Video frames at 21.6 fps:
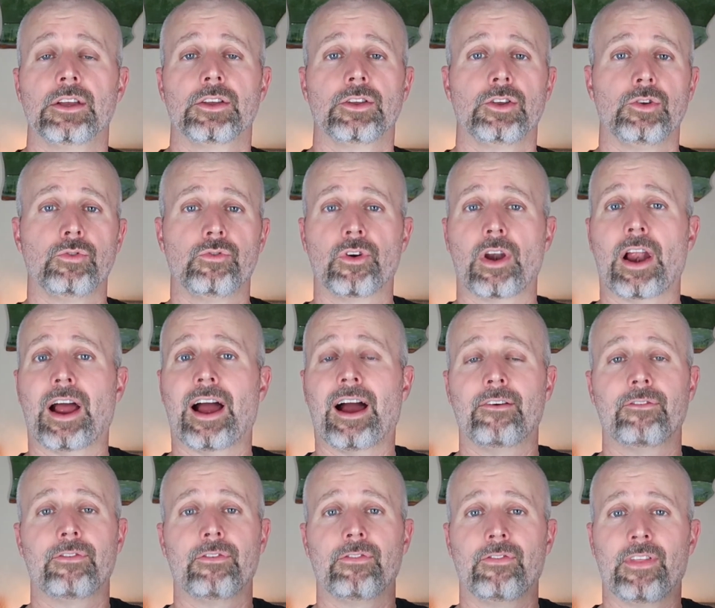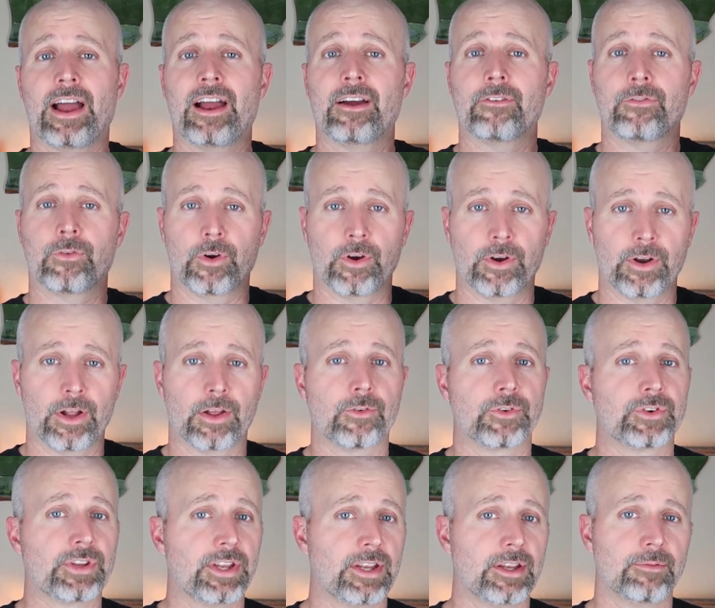You drive that for
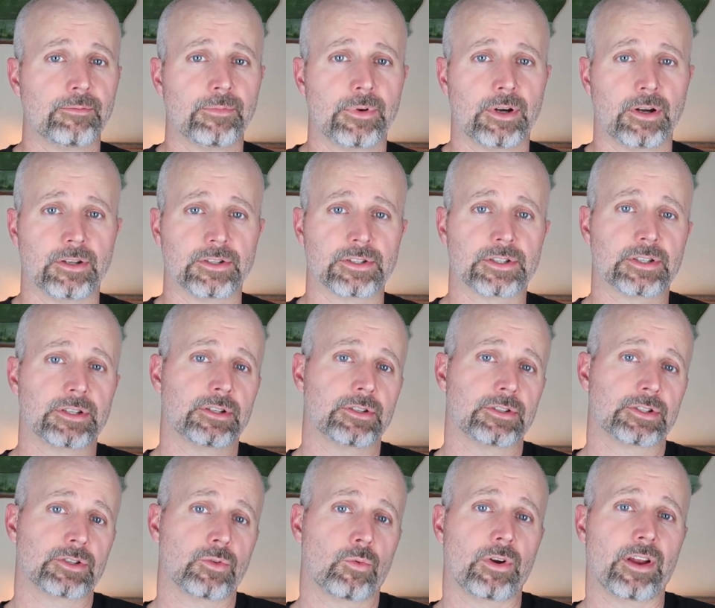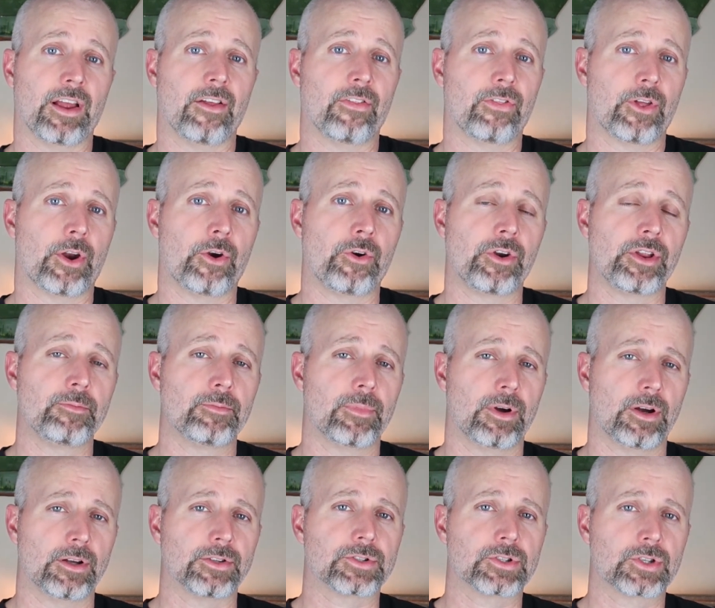another 10 months. So we got 30
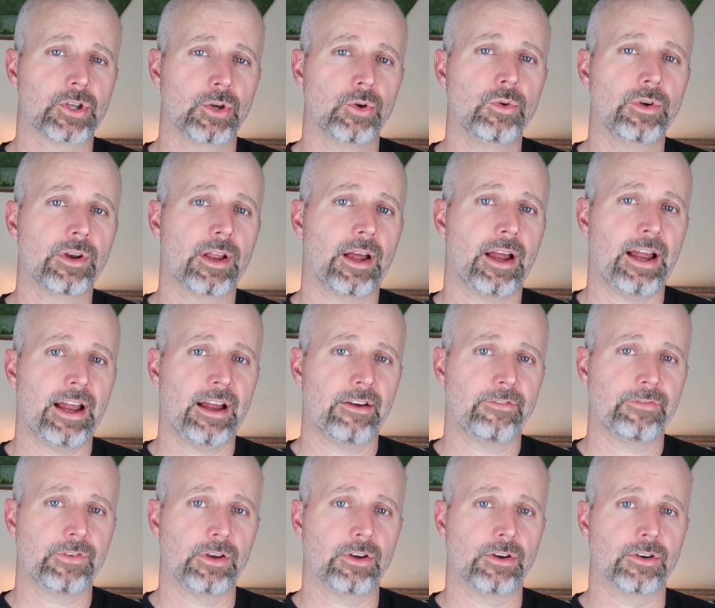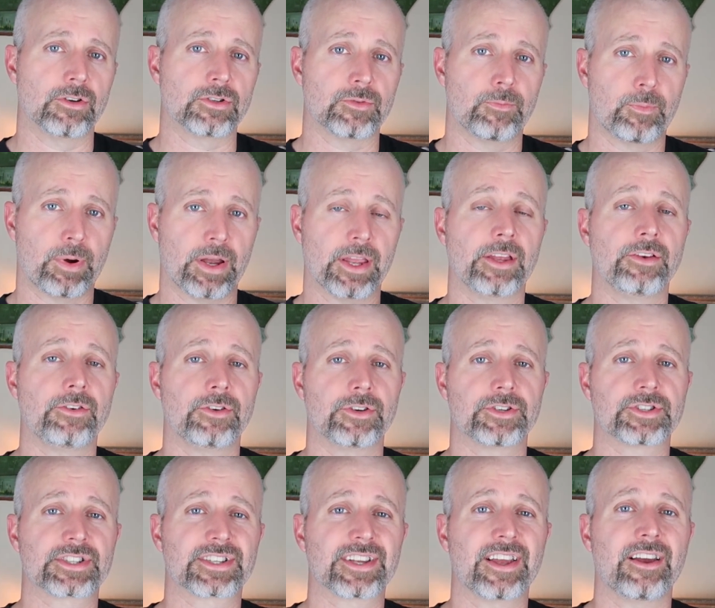months, 2.5 years, paying
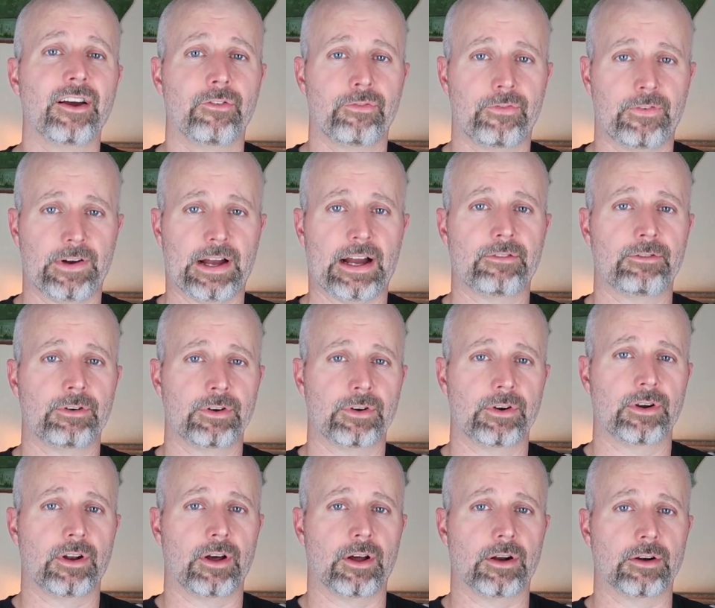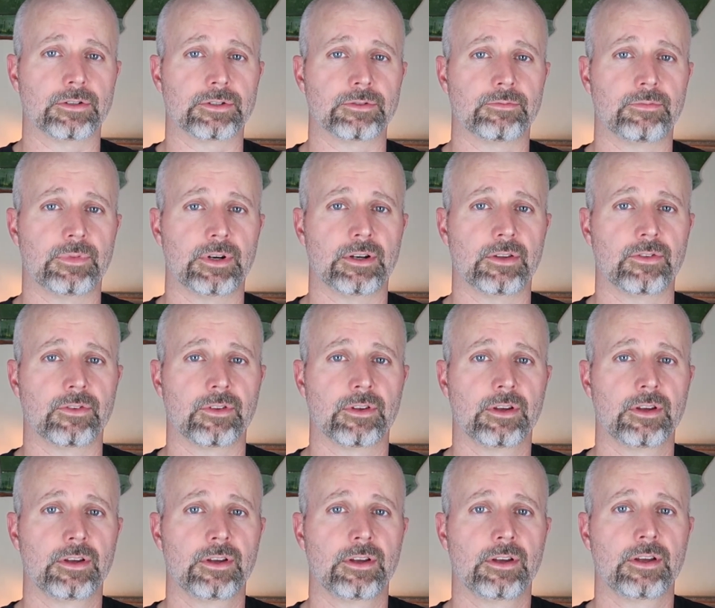yourself $500 a month.
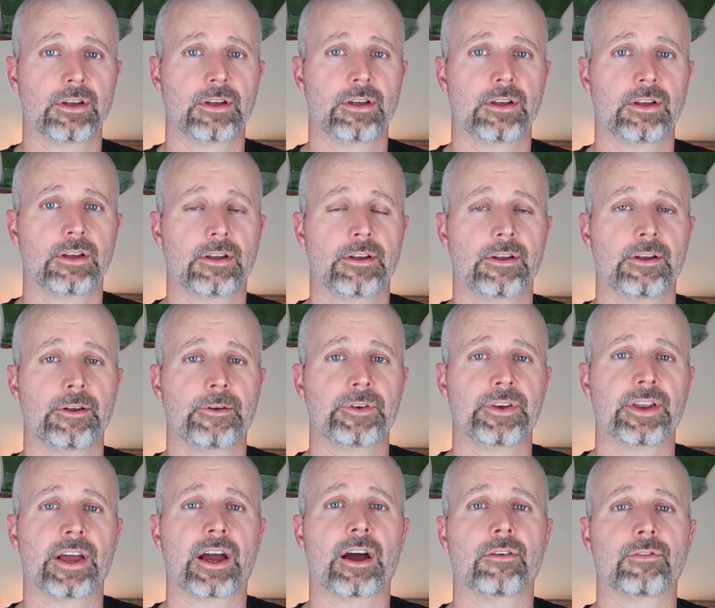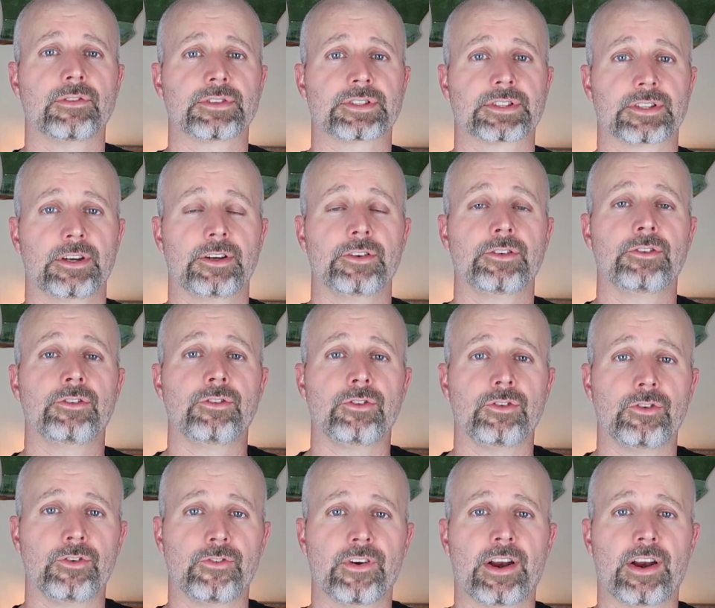Now all of a sudden you're